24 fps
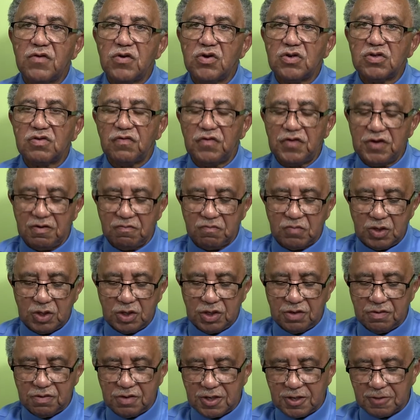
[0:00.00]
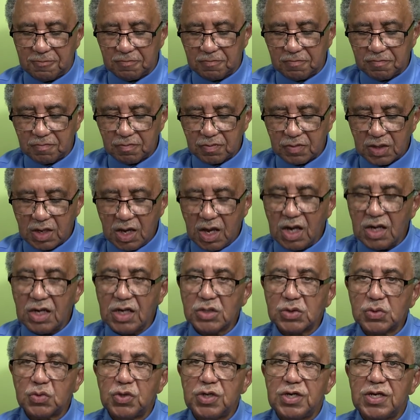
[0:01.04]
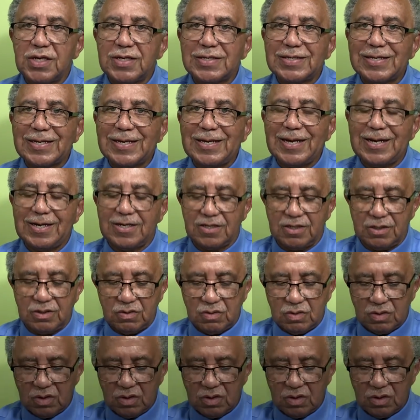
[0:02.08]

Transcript: verse 53 and let's read it together.